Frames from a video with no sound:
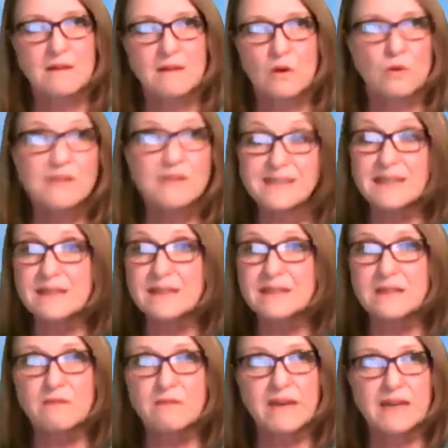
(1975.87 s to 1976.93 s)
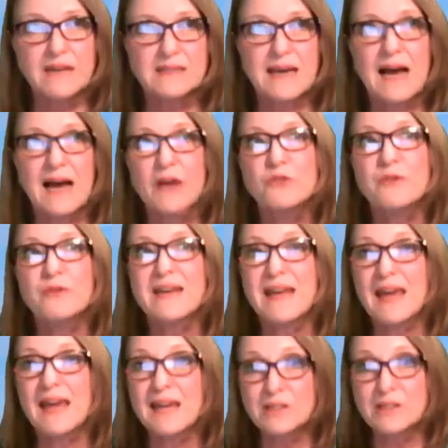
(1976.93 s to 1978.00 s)
or a senior director, how you get
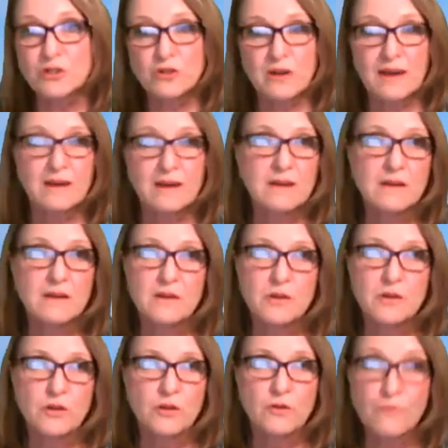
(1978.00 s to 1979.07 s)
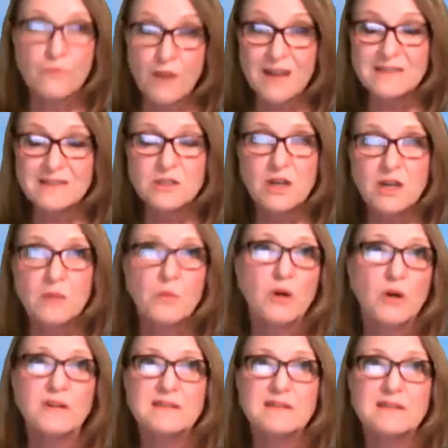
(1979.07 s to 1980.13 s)
extra, your fast start
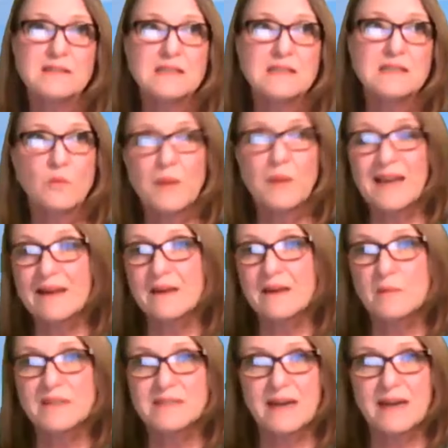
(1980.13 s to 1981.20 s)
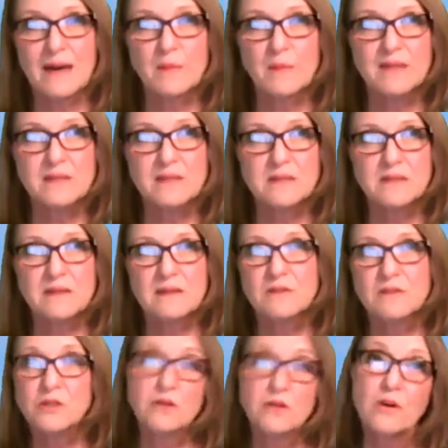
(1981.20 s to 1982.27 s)
bonuses for platinum and diamond.
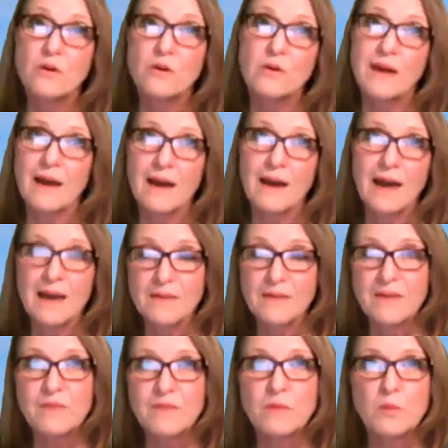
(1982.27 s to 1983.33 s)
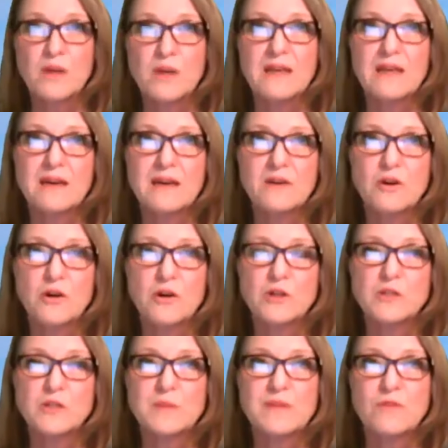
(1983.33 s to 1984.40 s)
Don't know if everybody here
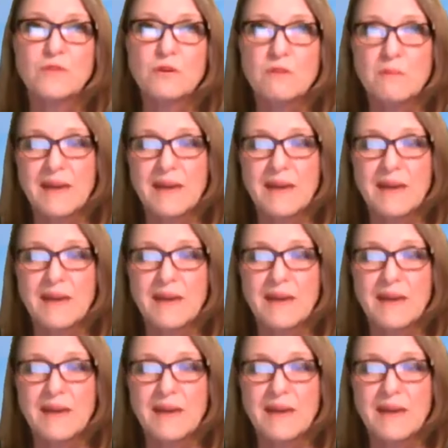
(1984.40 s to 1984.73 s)
knows, but if you're a